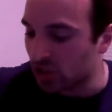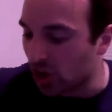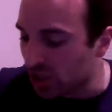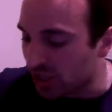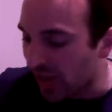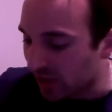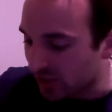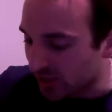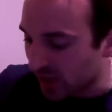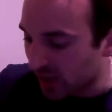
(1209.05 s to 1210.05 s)
Josh
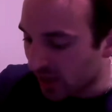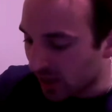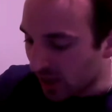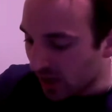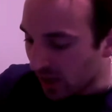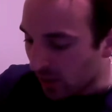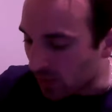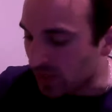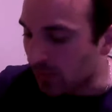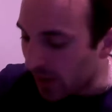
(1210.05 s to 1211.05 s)
Anderson
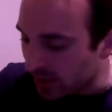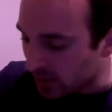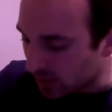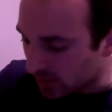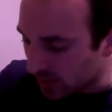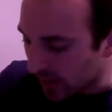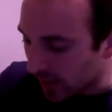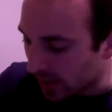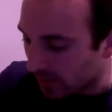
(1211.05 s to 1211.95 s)
was a -2 tonight.